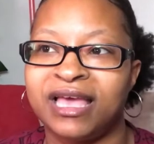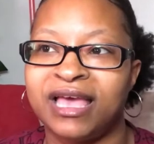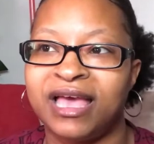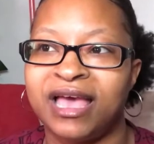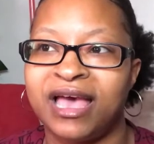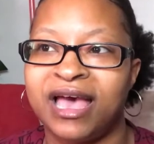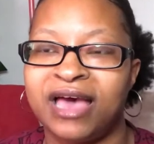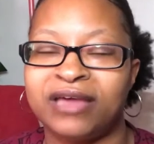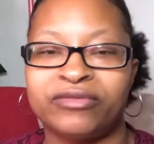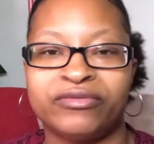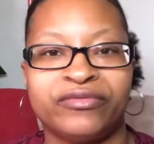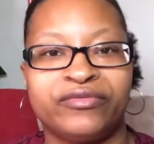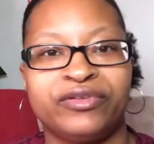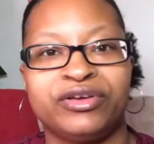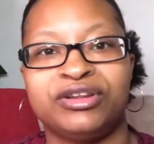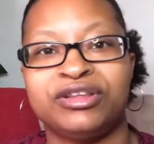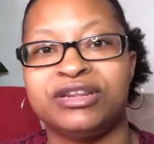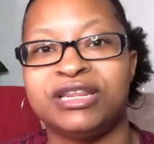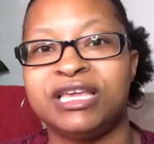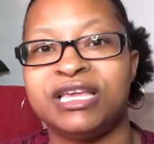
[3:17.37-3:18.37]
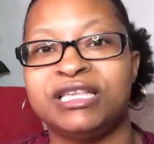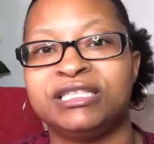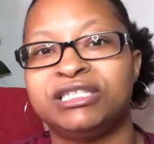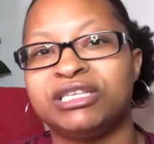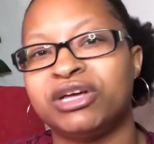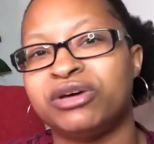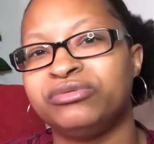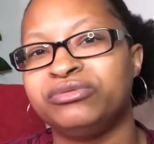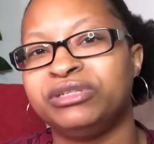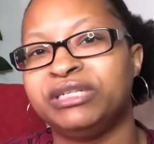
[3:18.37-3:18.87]
don't feel the need to go
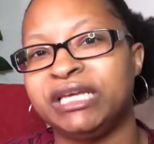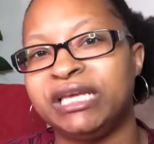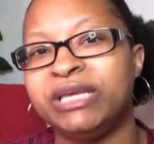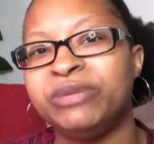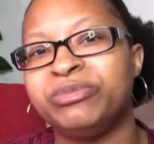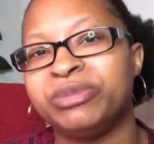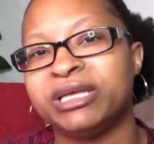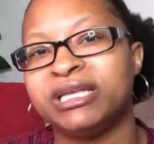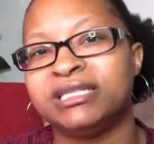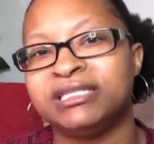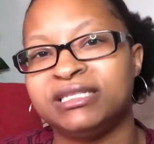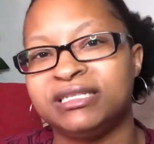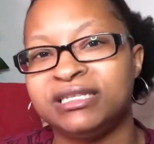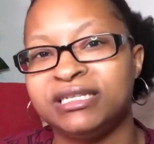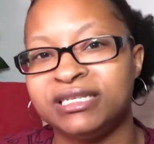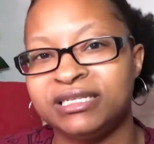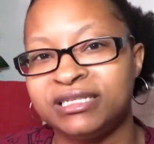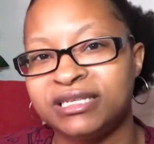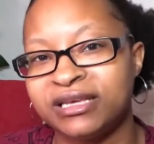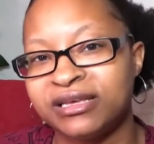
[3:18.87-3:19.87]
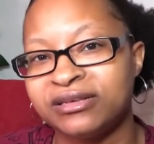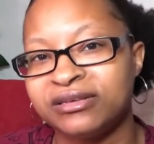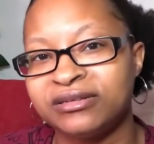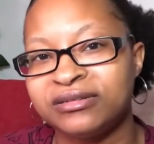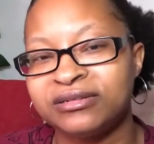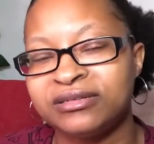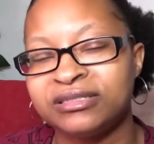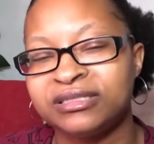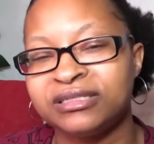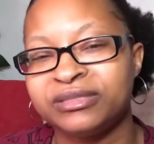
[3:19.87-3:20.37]
deep into
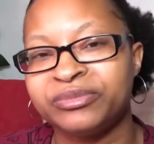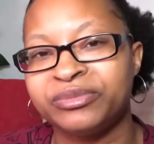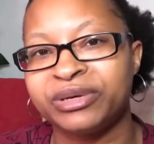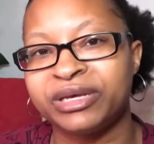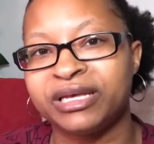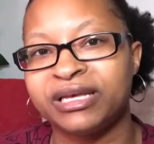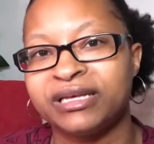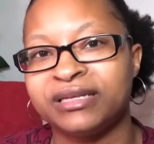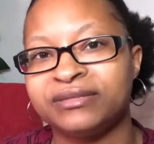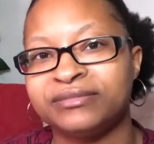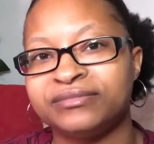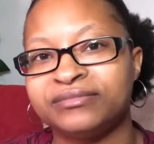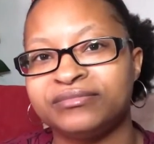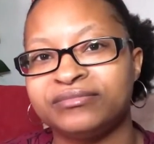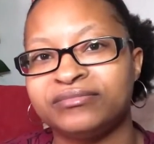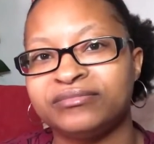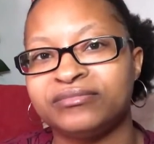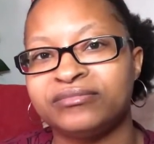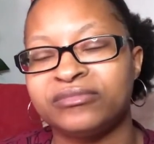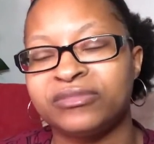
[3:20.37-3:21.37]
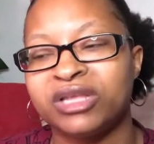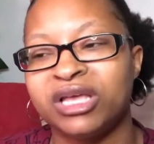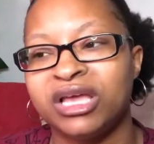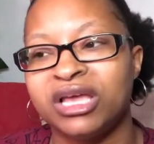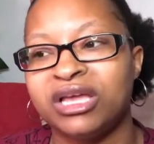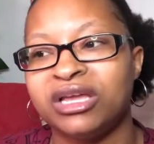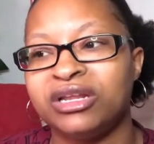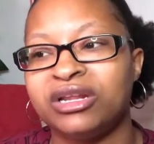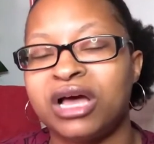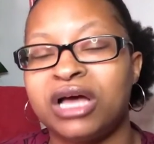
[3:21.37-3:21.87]
details. But
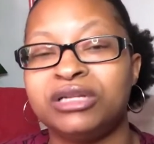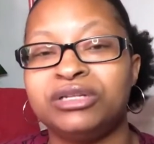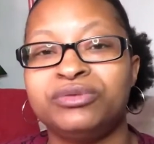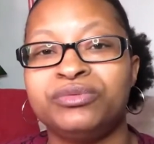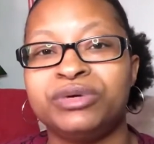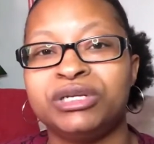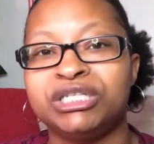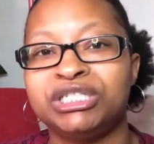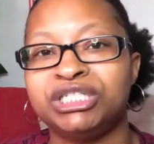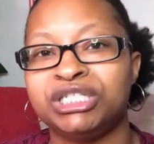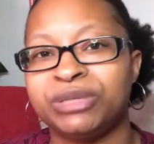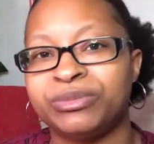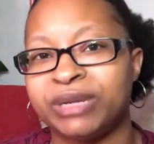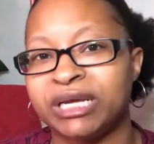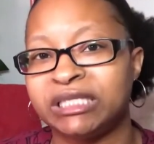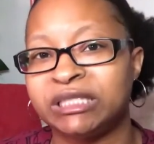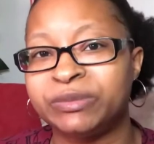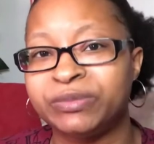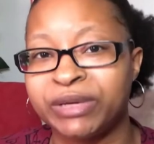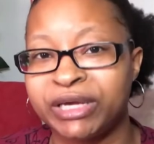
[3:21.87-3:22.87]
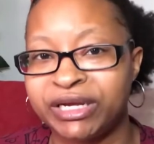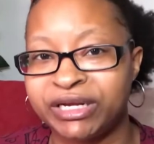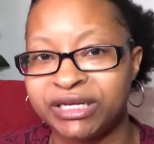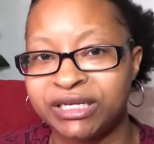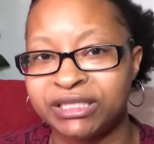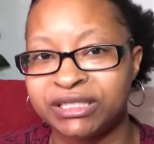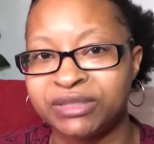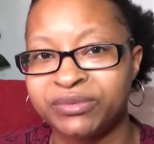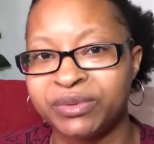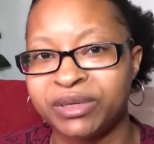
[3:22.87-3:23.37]
I do want to share my
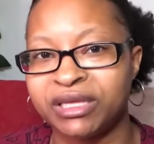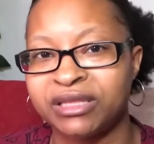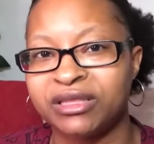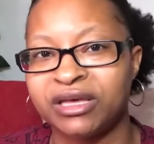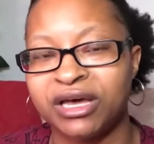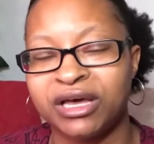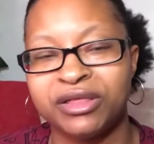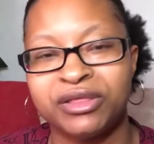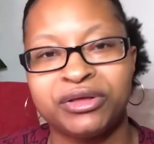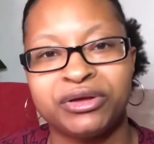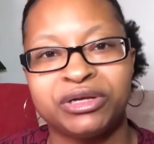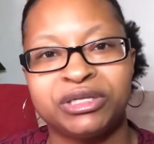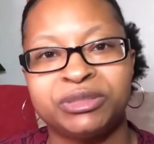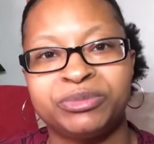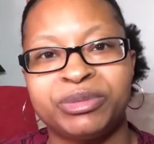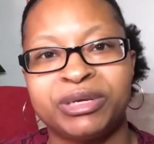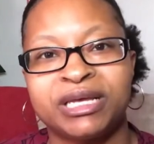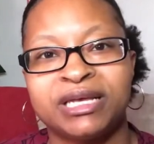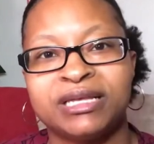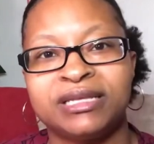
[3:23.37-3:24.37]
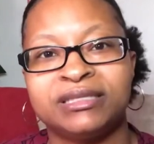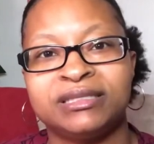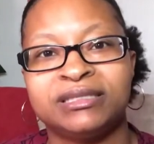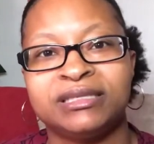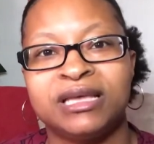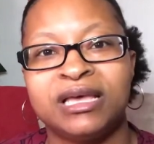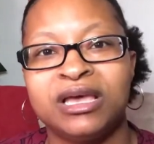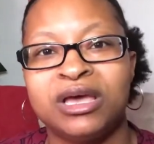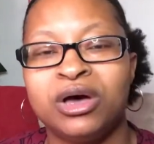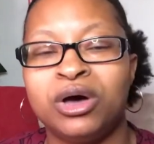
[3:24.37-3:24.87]
experience with others because
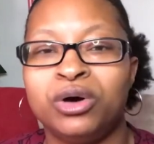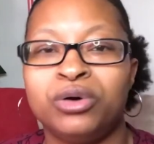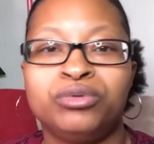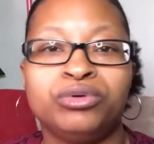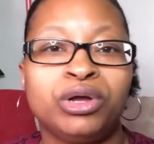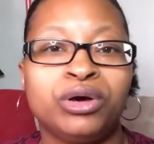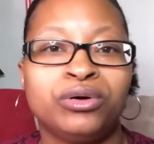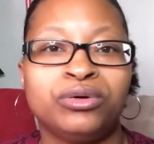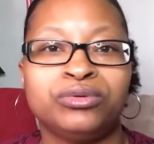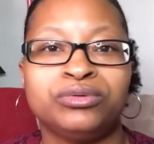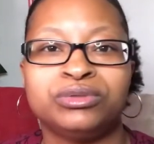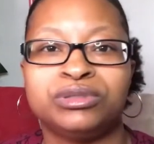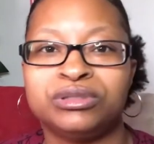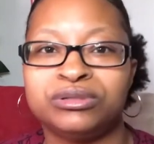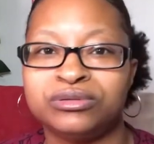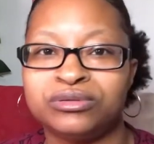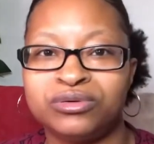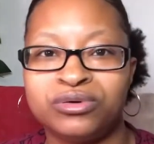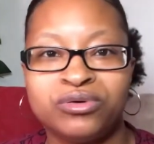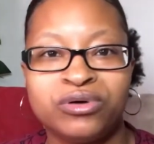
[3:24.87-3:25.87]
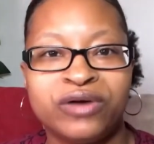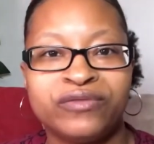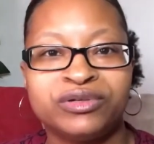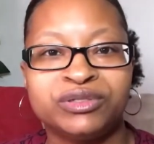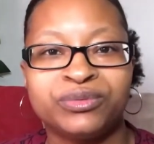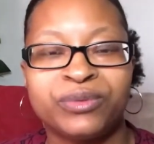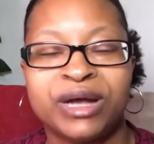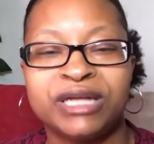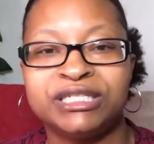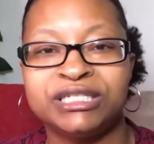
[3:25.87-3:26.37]
who knows, whoever's
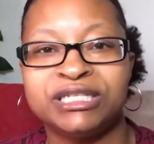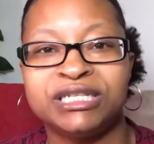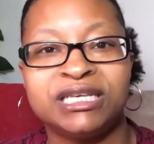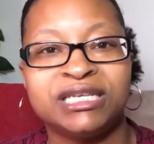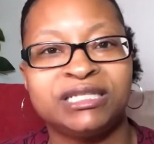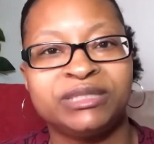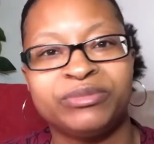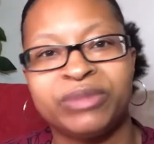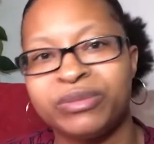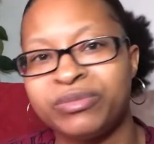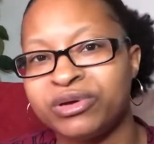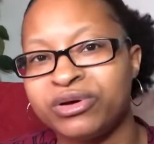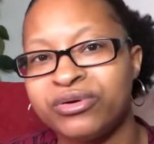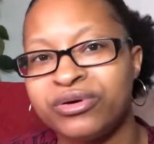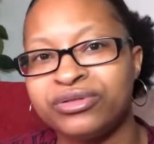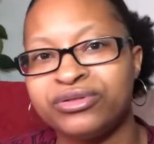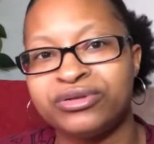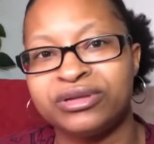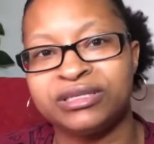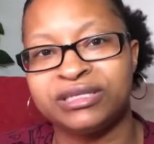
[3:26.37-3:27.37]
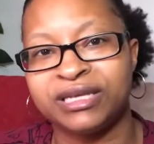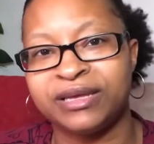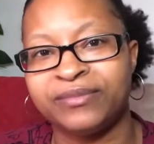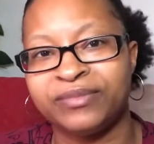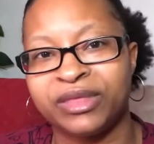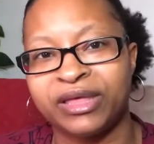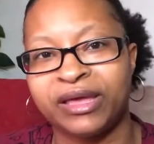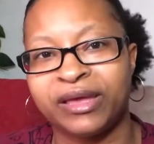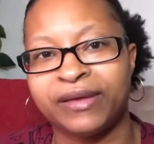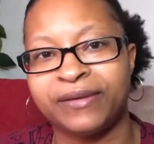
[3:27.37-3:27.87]
watching this may be going through the same
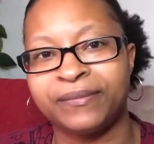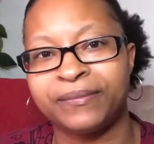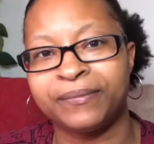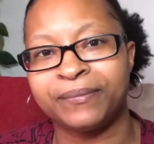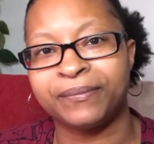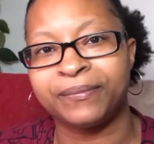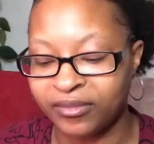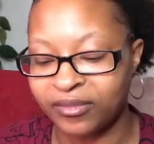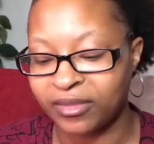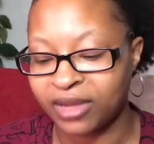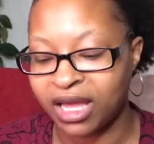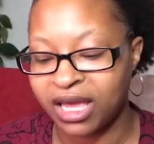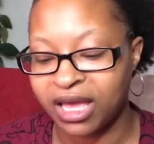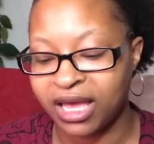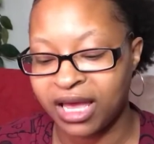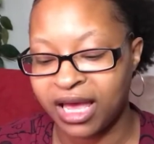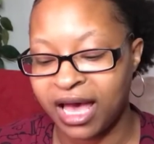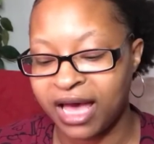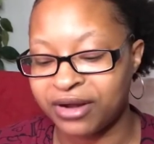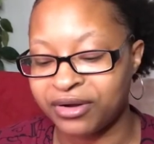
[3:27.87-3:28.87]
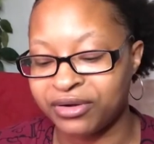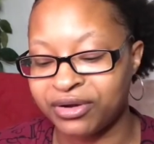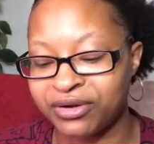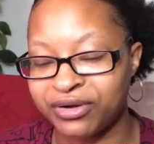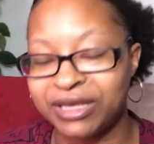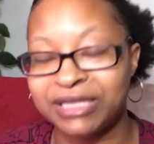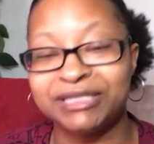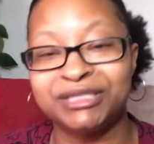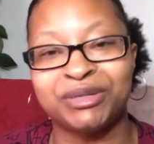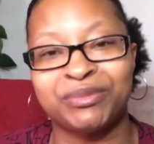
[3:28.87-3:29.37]
thing. I don't know.
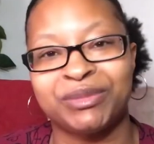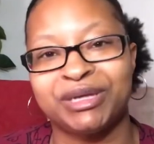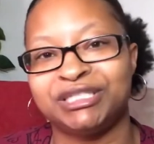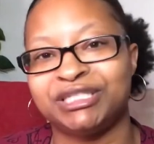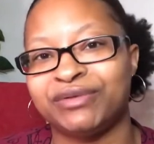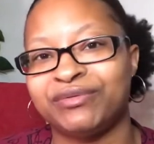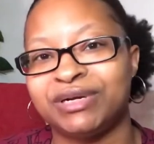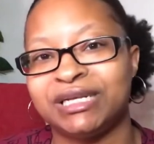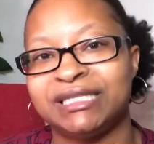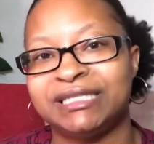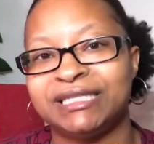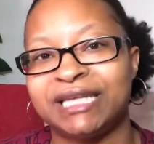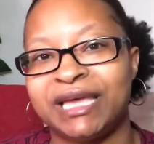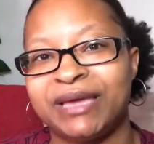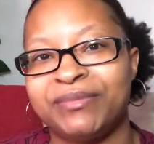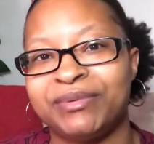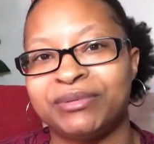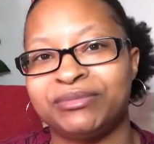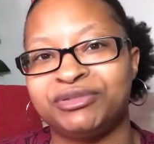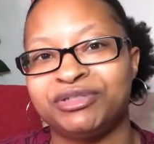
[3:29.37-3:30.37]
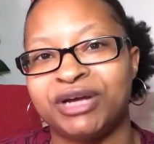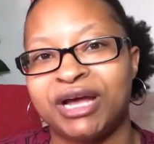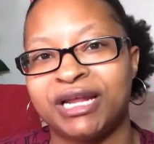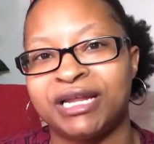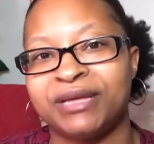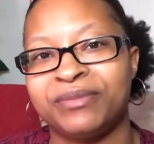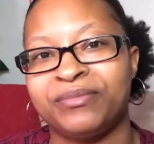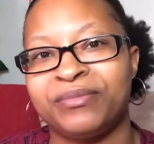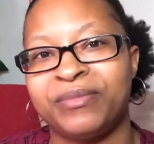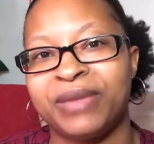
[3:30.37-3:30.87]
It's so much I want to say, but I'm trying to
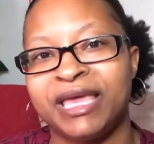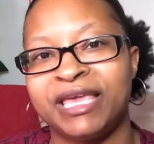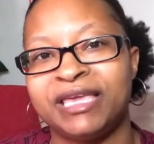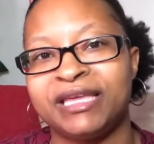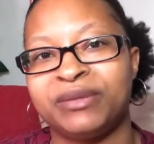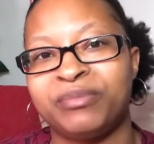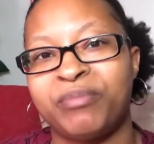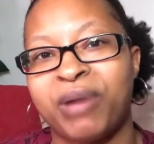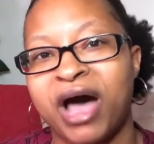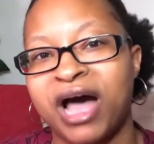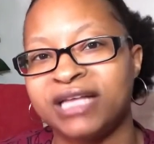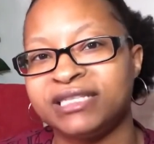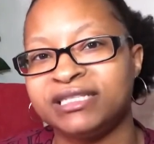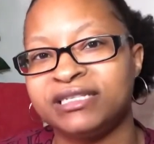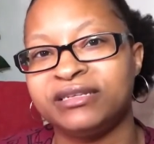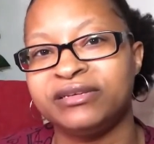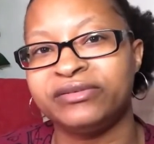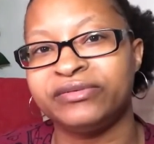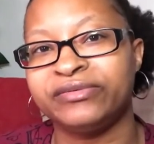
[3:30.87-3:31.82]
make it positive,